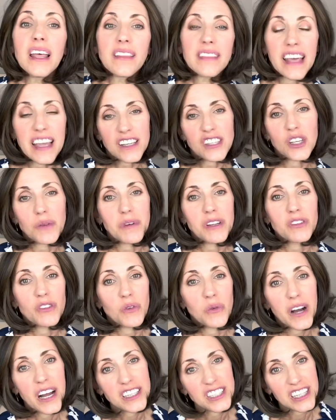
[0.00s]
Thanks so much for
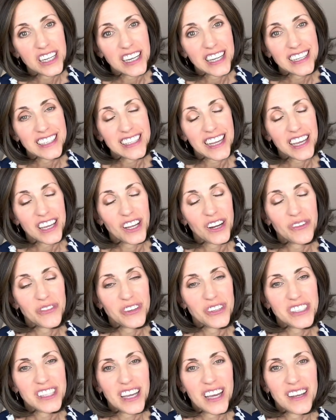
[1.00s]
watching. Take care of
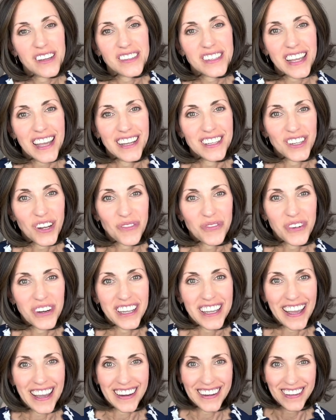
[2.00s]
yourselves, and don't
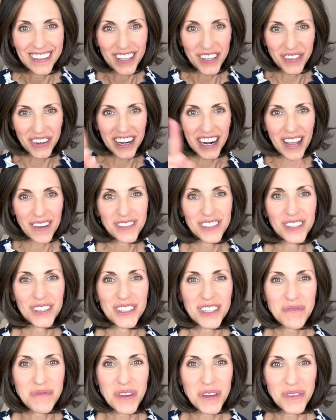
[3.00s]
forget, you are
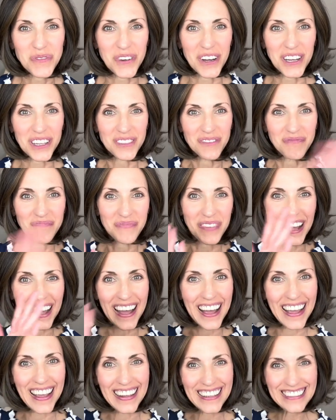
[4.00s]
absolutely beautiful.
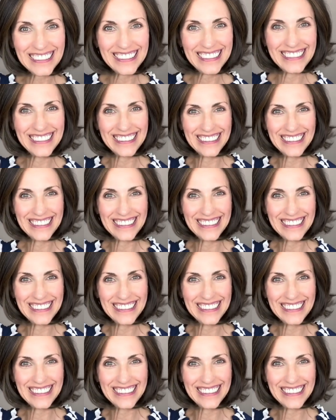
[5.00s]
Bye.